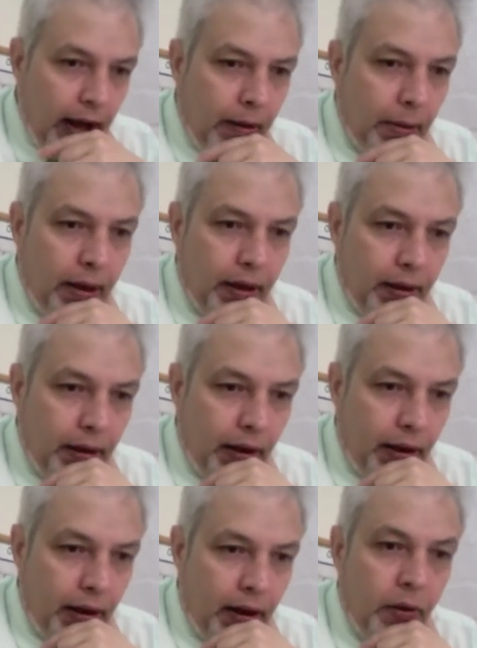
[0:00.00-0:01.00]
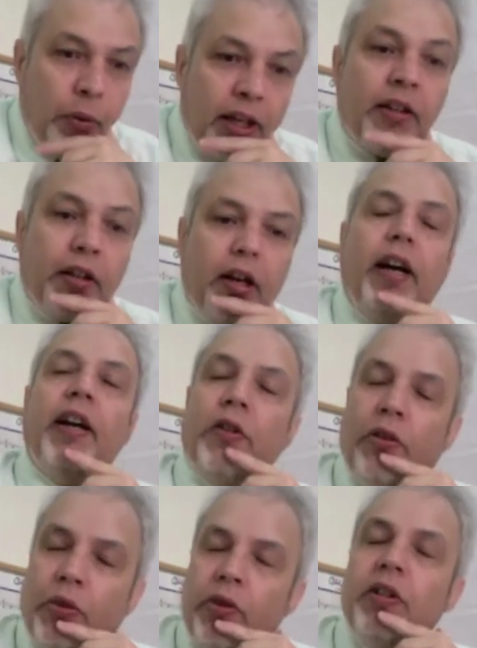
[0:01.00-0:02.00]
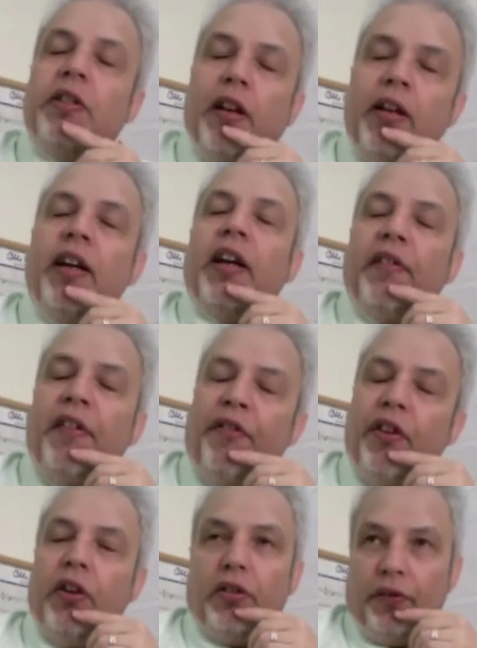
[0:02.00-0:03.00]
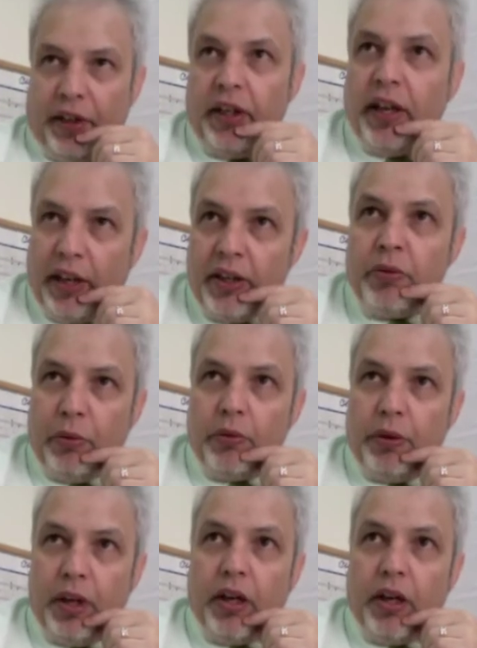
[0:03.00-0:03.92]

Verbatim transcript: But we try to instill that philosophy. That is what we are